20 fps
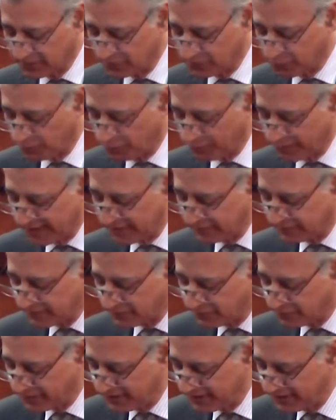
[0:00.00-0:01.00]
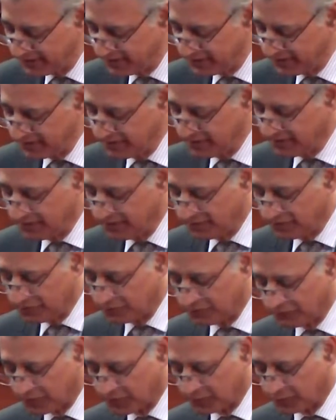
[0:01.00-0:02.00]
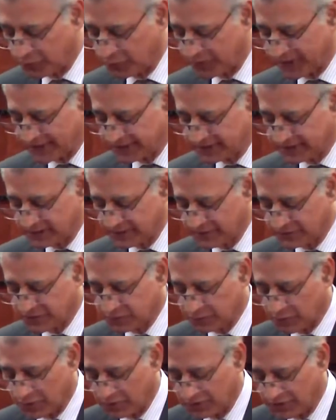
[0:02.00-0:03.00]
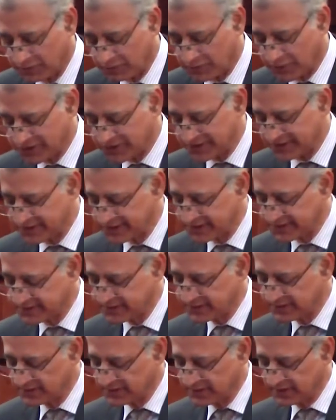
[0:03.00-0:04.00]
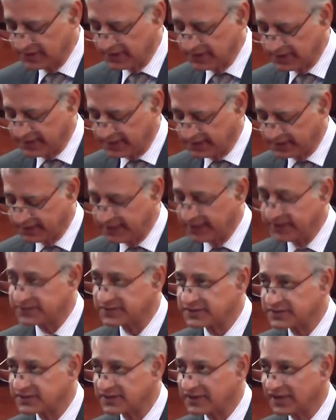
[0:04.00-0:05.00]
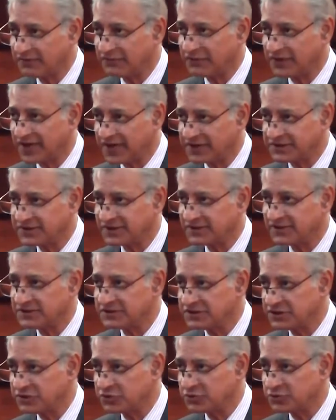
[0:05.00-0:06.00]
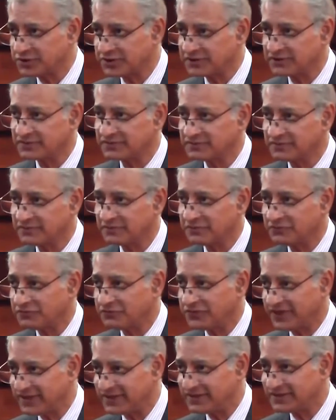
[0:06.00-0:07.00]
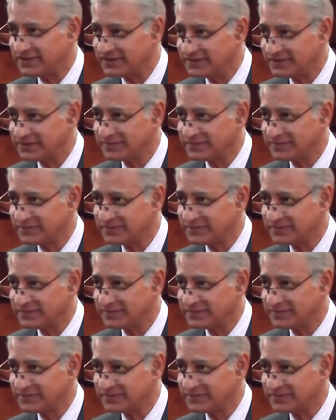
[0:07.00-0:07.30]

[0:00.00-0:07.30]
to pave the way for protection of small depositors in case a financial institution failed.